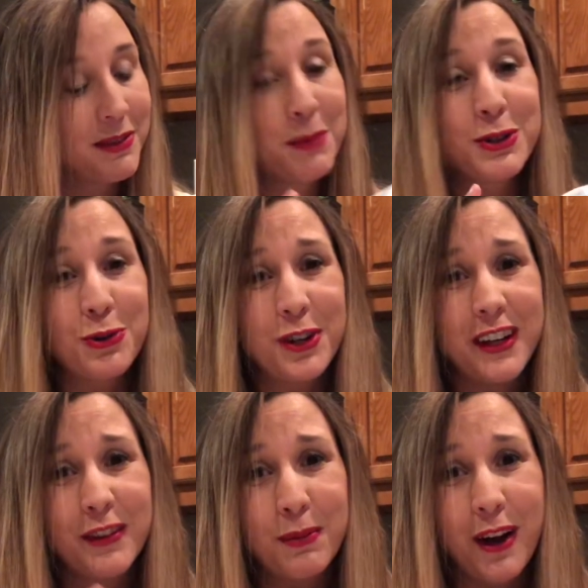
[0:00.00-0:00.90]

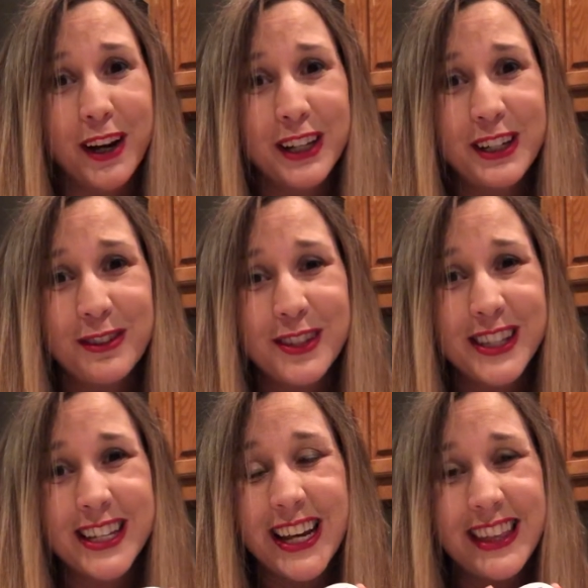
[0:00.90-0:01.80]
majority of the product
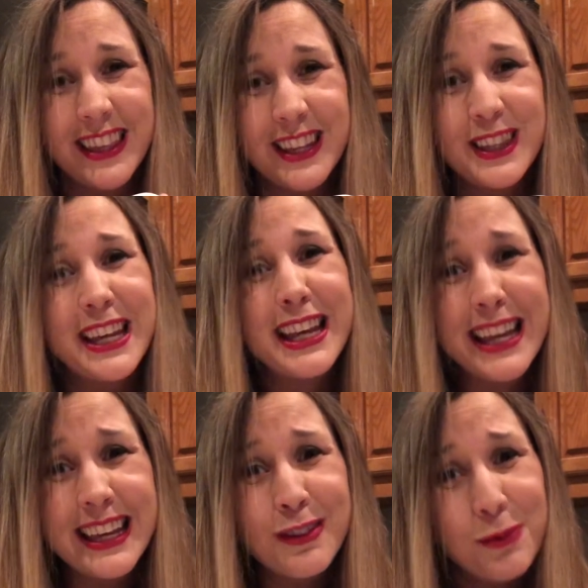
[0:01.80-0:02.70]
used in this
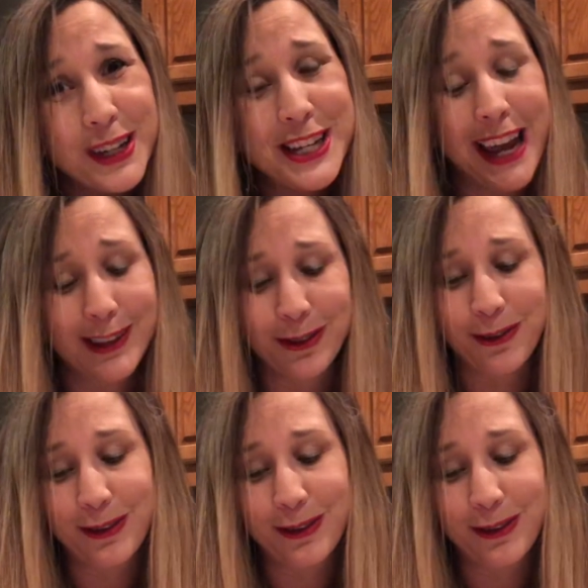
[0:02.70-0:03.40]
is witch hazel,